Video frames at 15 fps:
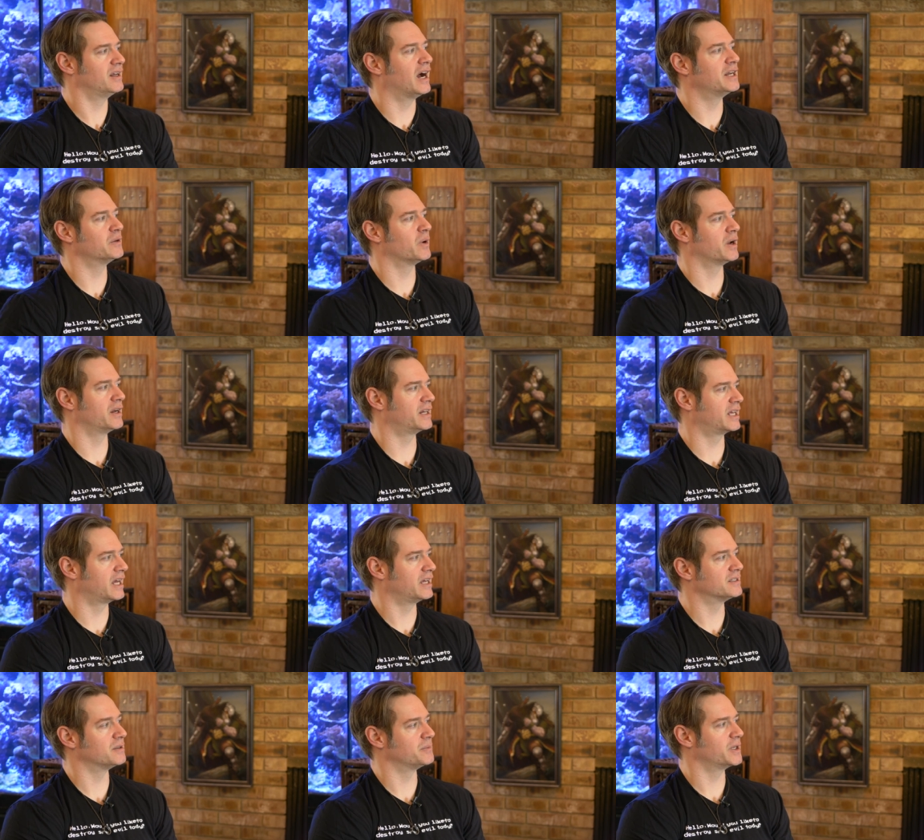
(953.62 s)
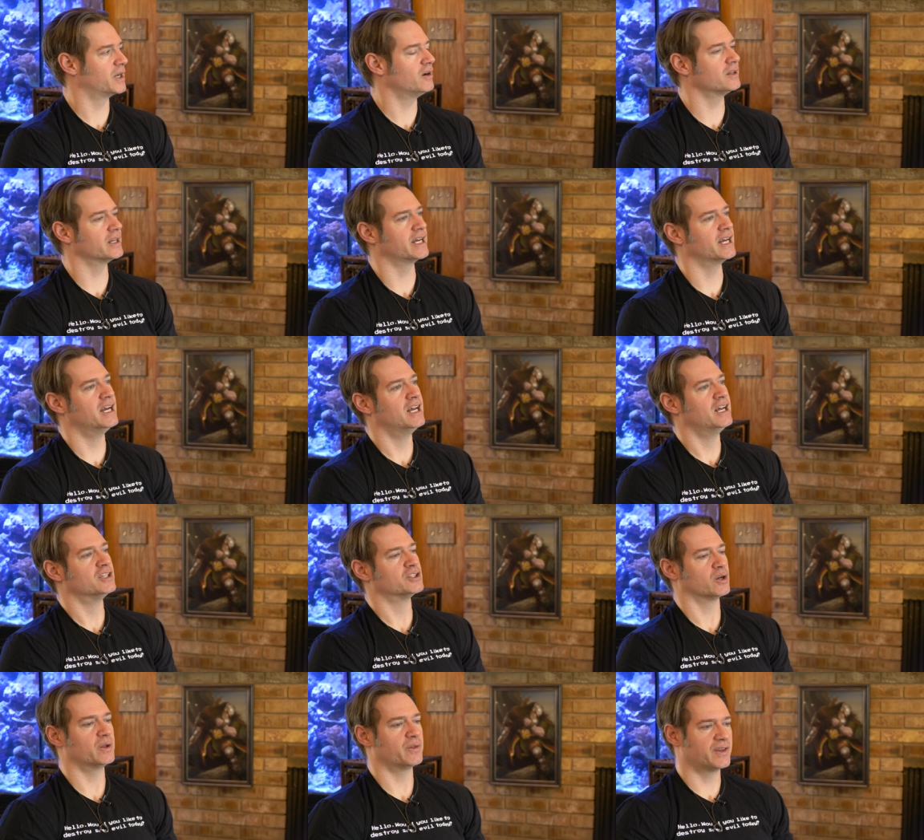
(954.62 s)
I wanted to get you something early.
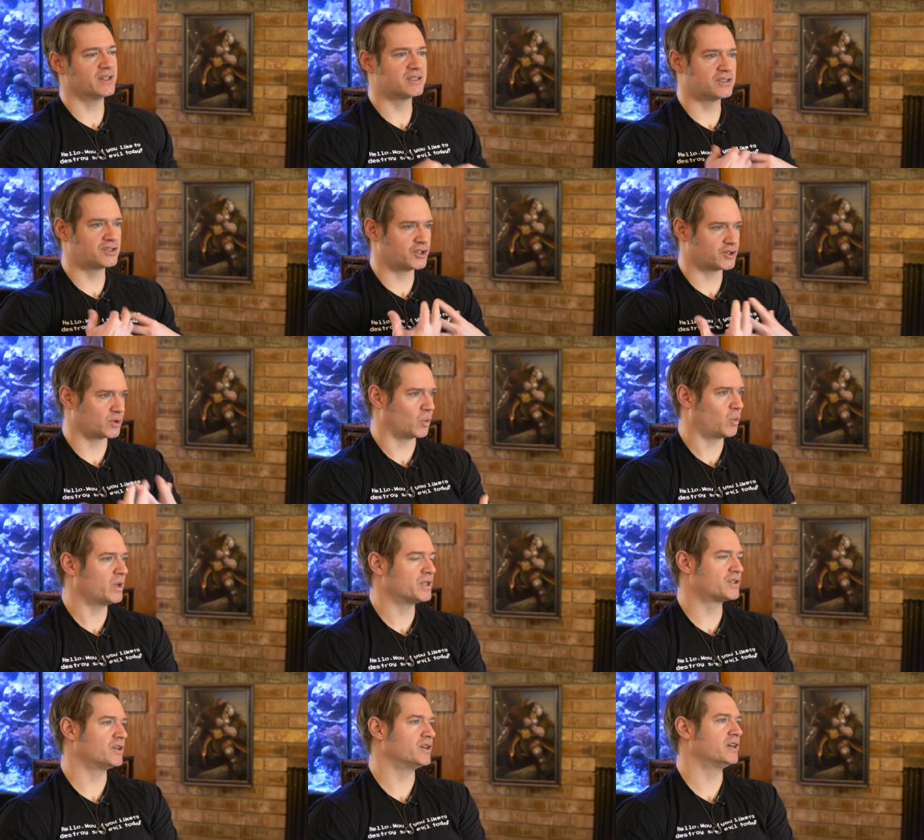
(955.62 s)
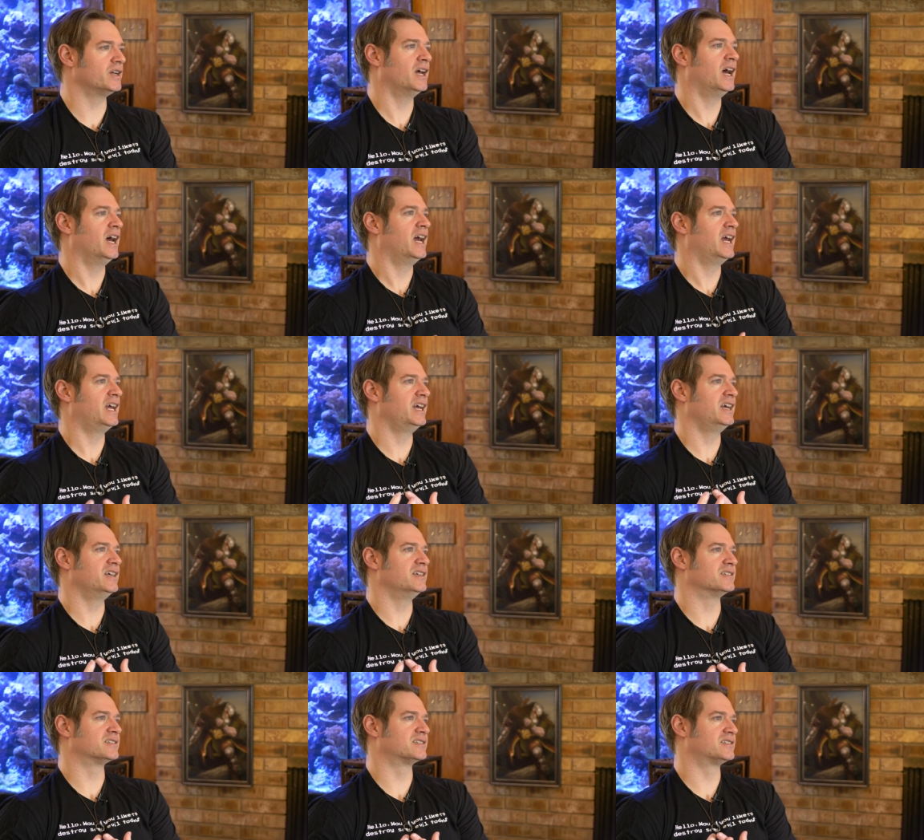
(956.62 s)
So this is just a wizard.
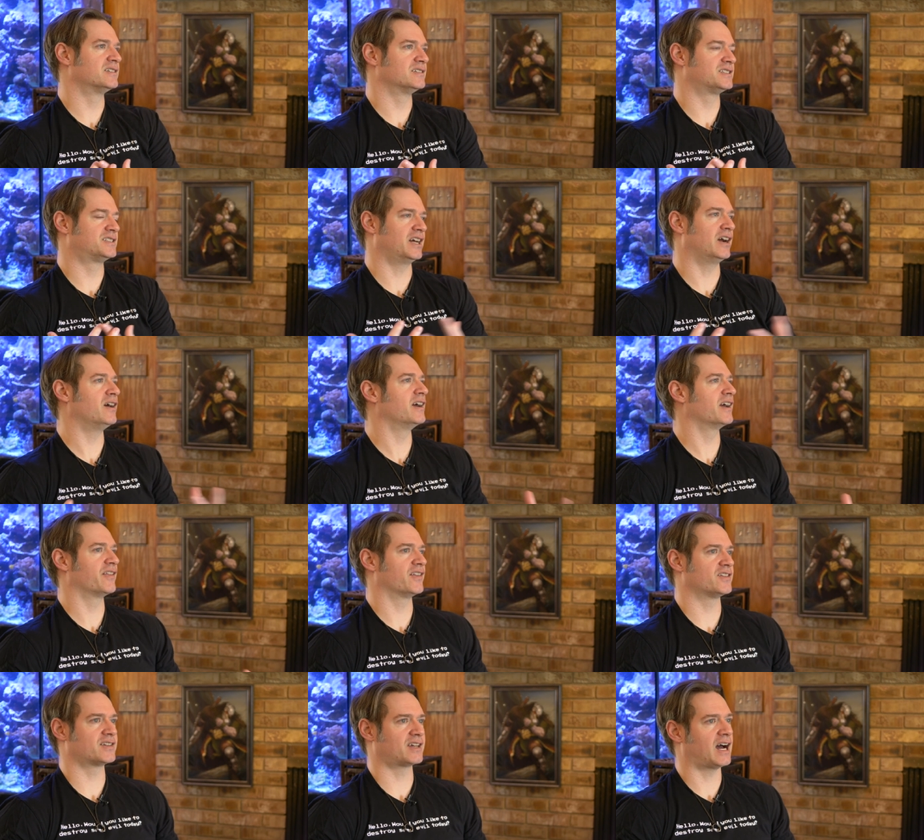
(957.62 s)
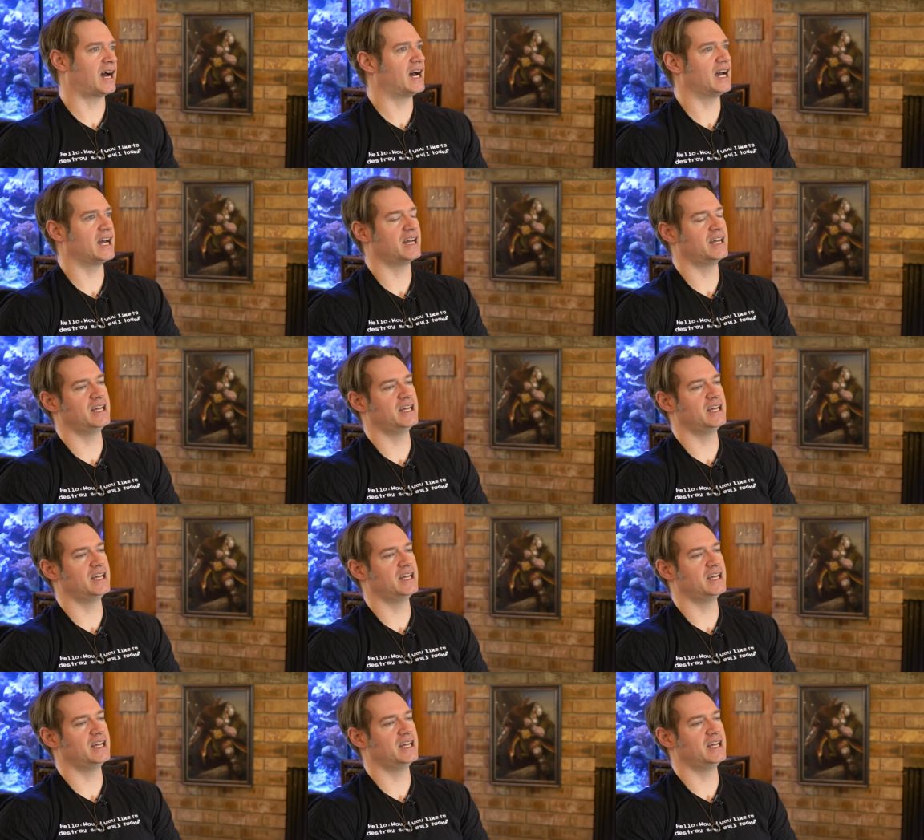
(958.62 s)
He's staring at the sky.